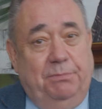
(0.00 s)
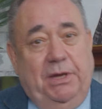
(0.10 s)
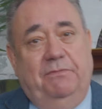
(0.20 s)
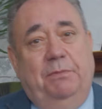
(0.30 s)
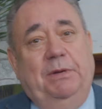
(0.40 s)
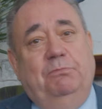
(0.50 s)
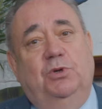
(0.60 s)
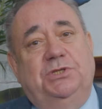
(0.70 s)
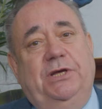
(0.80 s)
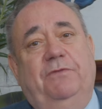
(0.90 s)
might have a bit
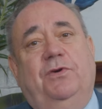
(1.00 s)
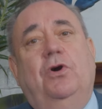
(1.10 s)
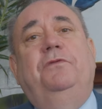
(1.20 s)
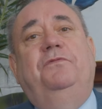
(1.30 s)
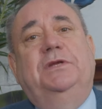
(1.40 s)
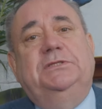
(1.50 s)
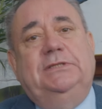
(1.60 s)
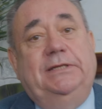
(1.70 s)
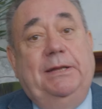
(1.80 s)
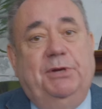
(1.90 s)
more self confidence
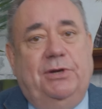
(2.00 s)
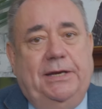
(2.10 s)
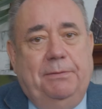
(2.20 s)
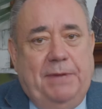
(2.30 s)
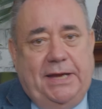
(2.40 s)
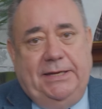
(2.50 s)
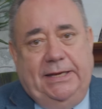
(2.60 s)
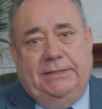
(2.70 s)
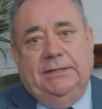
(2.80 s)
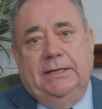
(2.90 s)
in a democratic
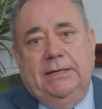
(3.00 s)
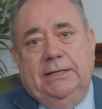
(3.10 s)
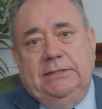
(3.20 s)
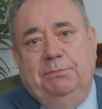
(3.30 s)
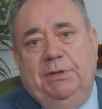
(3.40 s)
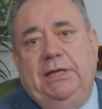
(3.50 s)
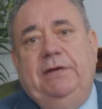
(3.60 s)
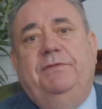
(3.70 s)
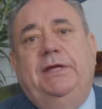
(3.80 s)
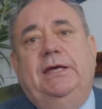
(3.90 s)
mandate to
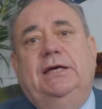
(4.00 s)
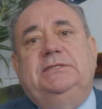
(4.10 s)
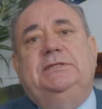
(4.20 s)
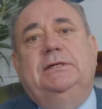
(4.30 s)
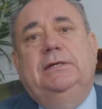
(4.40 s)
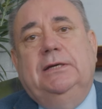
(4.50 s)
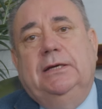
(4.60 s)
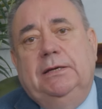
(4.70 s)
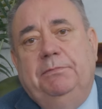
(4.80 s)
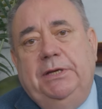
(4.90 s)
believe that he has to
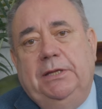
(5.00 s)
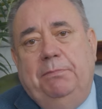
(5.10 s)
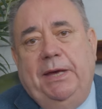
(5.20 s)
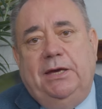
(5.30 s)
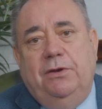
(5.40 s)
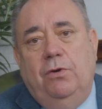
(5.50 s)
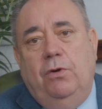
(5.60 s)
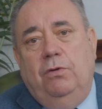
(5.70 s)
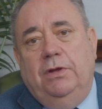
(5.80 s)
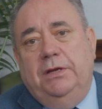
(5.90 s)
be at the beck and
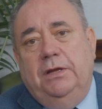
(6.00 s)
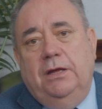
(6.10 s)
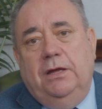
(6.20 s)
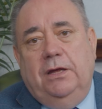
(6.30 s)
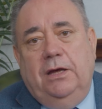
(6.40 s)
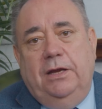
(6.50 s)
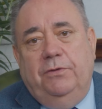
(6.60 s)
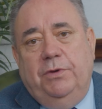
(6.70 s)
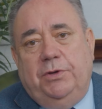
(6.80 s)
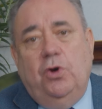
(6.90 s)
hall and,
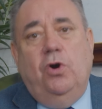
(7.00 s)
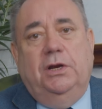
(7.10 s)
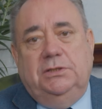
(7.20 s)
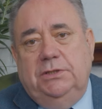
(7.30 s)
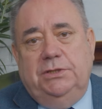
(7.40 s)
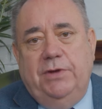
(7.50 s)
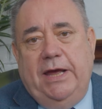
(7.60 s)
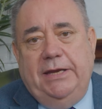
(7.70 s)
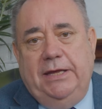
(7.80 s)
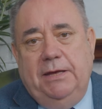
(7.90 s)
and retort to
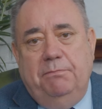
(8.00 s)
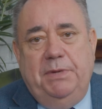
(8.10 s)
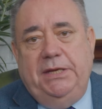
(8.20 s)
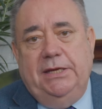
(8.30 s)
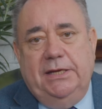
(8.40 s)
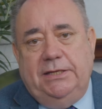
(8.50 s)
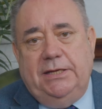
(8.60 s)
any media